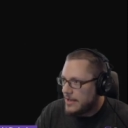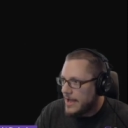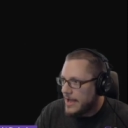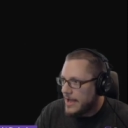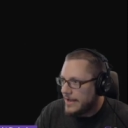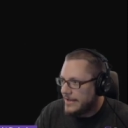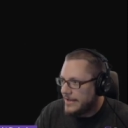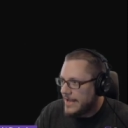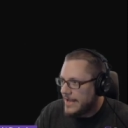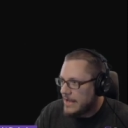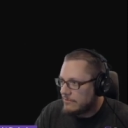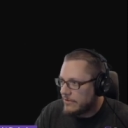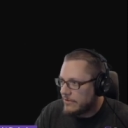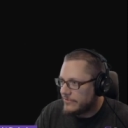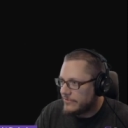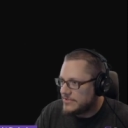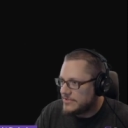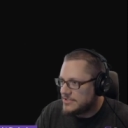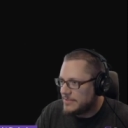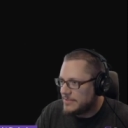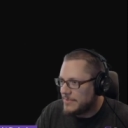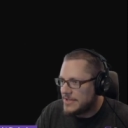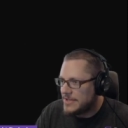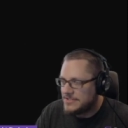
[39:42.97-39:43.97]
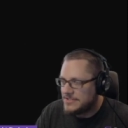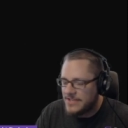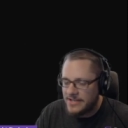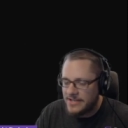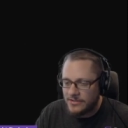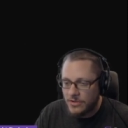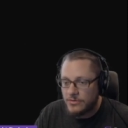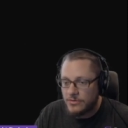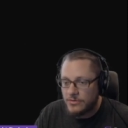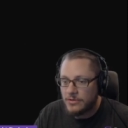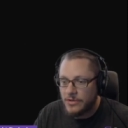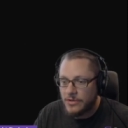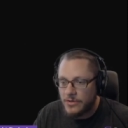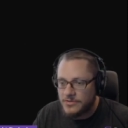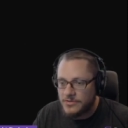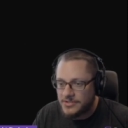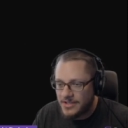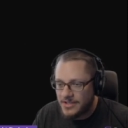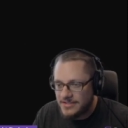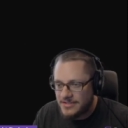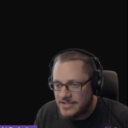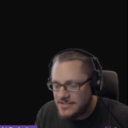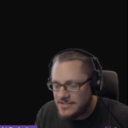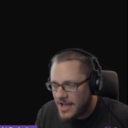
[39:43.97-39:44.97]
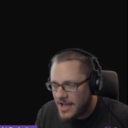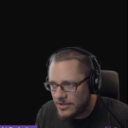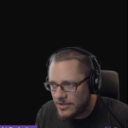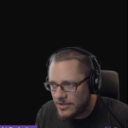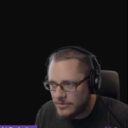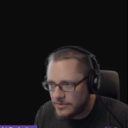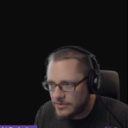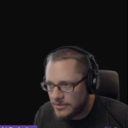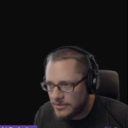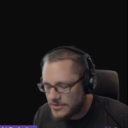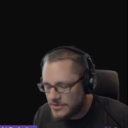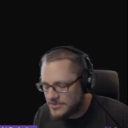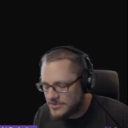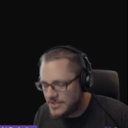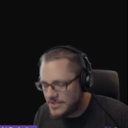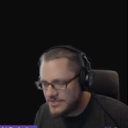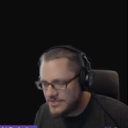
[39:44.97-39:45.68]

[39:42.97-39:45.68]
I can't reference it by saying localhost, because it's not localhost.